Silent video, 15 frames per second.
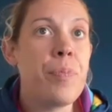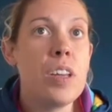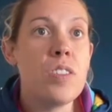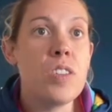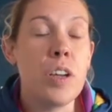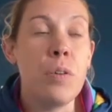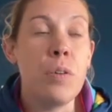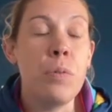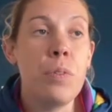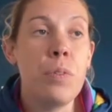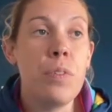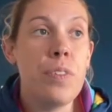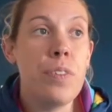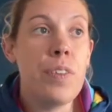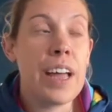So
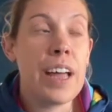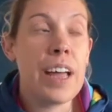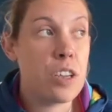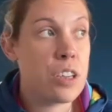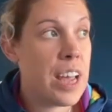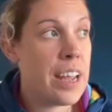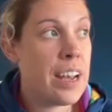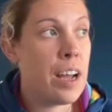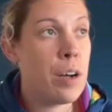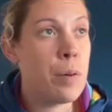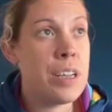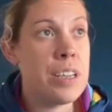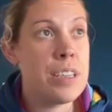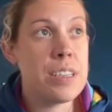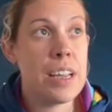that took 10
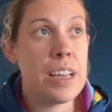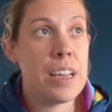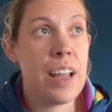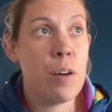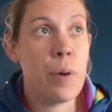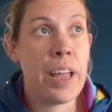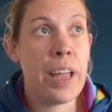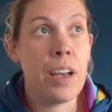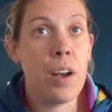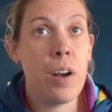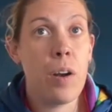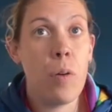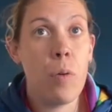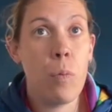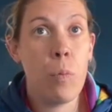hours, and that went
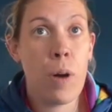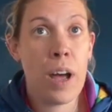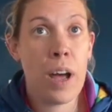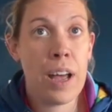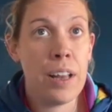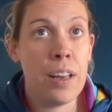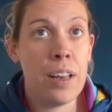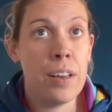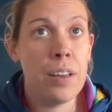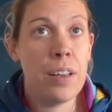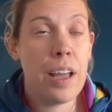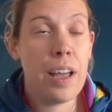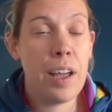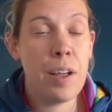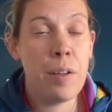well.